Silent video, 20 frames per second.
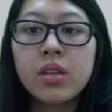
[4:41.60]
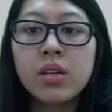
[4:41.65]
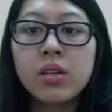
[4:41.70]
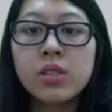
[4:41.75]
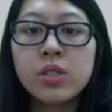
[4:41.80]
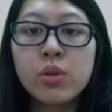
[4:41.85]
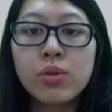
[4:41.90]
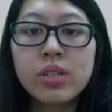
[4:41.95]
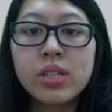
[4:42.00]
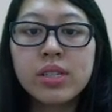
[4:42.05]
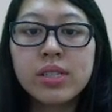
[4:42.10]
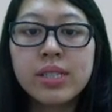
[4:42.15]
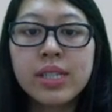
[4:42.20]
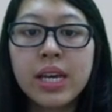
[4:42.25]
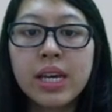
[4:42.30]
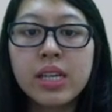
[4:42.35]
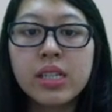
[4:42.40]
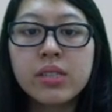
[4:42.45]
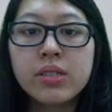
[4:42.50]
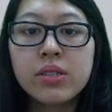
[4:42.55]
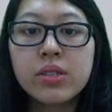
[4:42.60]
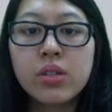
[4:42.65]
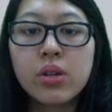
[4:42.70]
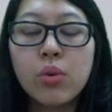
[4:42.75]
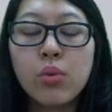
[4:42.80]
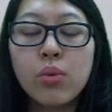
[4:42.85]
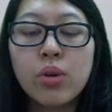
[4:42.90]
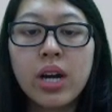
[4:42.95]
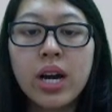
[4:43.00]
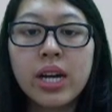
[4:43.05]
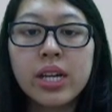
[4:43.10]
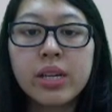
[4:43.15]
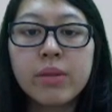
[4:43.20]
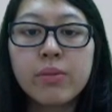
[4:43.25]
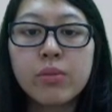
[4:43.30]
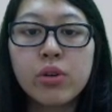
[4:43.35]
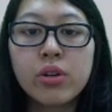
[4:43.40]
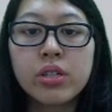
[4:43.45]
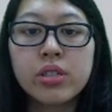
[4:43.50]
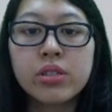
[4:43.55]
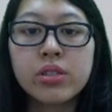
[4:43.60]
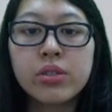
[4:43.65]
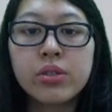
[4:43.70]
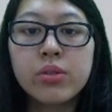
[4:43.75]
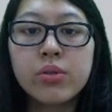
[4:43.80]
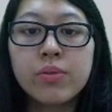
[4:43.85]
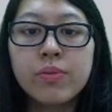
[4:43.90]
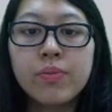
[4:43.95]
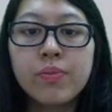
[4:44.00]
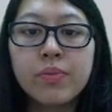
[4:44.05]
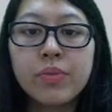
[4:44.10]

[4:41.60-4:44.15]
So in this case, what I am going to do